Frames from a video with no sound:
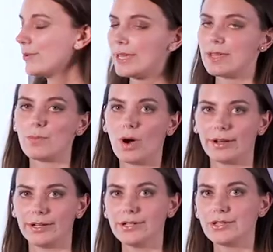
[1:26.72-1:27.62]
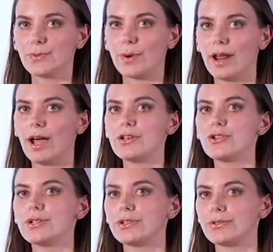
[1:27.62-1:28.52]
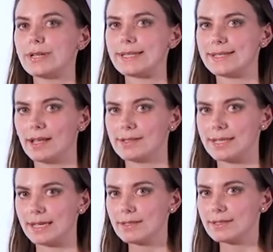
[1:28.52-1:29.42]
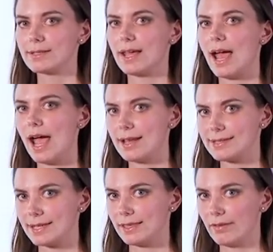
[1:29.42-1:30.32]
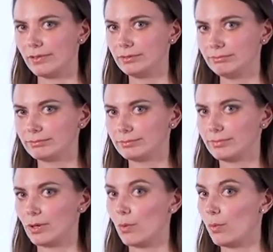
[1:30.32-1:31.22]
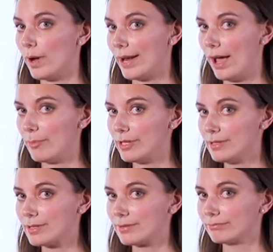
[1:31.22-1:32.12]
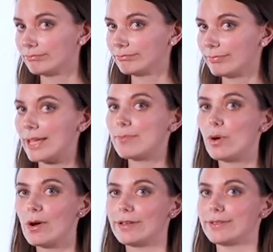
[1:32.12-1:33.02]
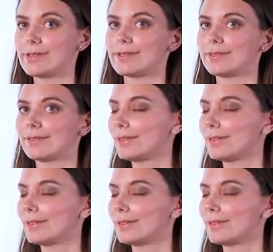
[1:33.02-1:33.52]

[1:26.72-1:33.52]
you heat water to 100 degrees Celsius at sea level, what happens? It boils.